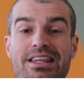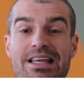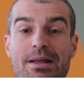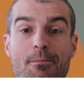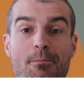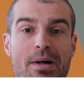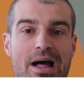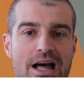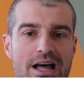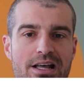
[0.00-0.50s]
the
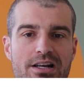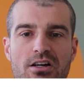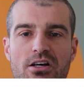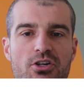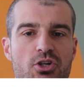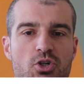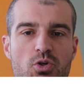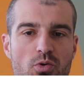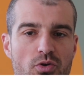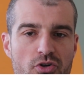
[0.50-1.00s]
ban
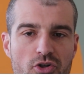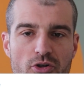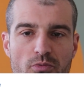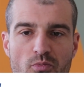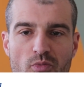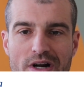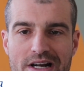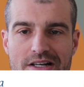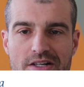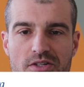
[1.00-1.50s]
on
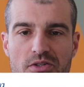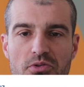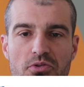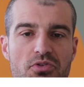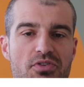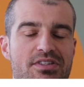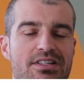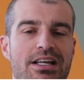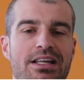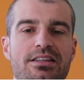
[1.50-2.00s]
short-term
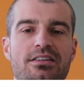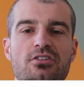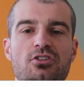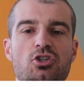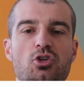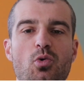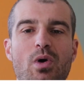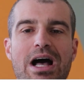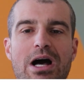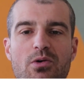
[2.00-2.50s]
rentals and the
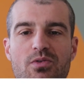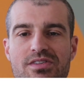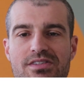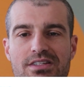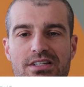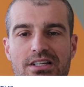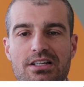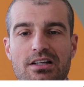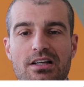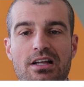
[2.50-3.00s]
new
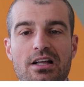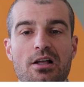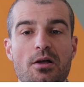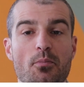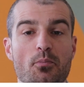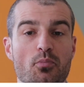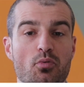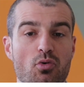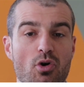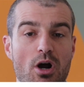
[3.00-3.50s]
housing
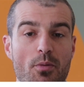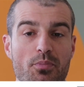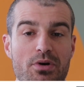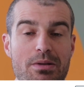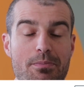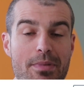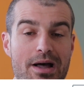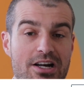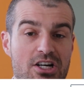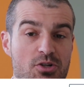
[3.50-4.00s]

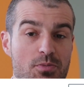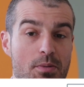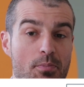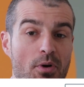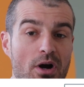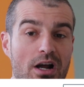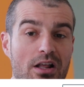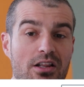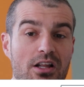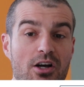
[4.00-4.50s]
property management
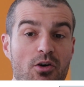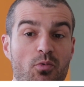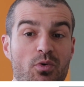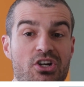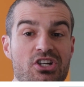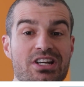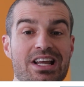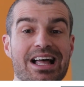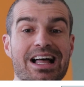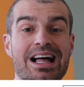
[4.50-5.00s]
bylaw,
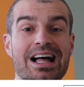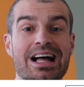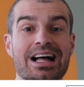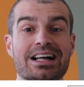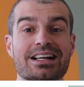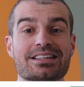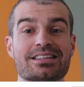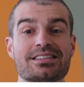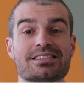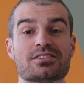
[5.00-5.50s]
which
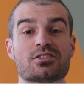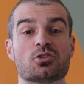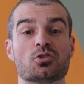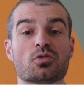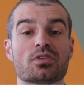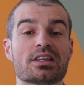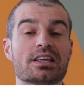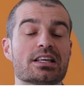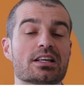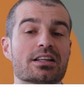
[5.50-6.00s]
adds
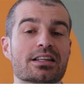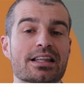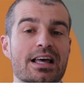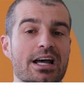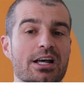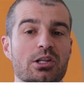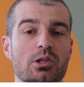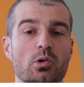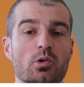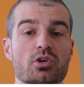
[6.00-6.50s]
to the
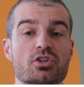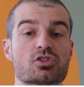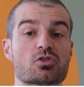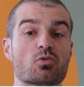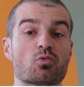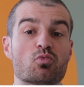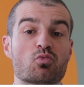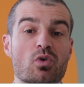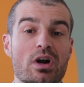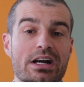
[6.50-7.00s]
landlord's
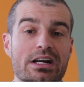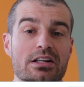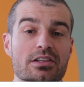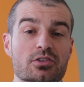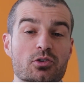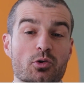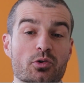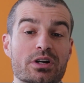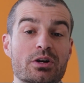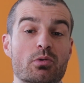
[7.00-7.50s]

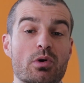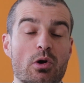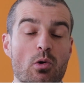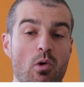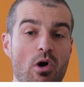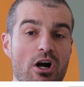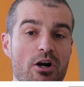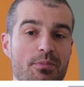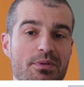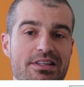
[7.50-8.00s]
regulatory
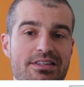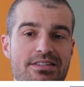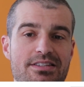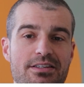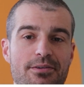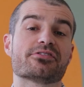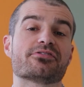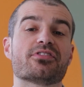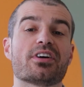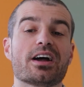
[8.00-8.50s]
requirements.
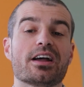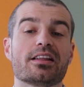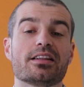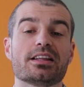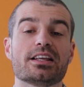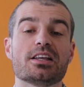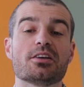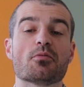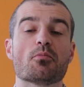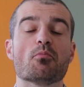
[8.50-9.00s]

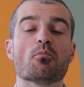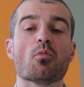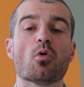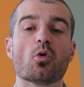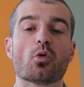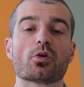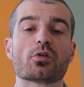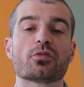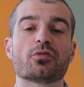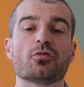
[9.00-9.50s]
Finally,
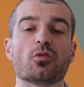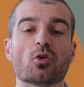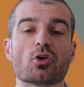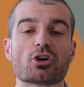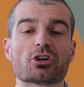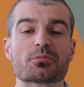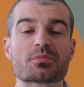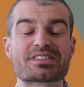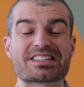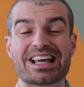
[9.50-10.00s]
more
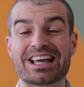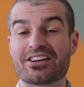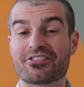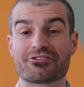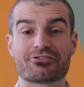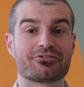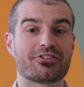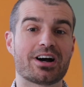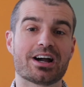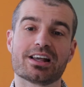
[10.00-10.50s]
forms and
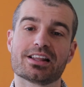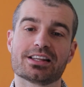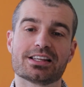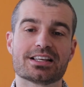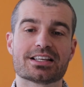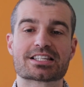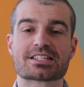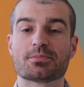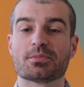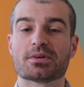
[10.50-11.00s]
filings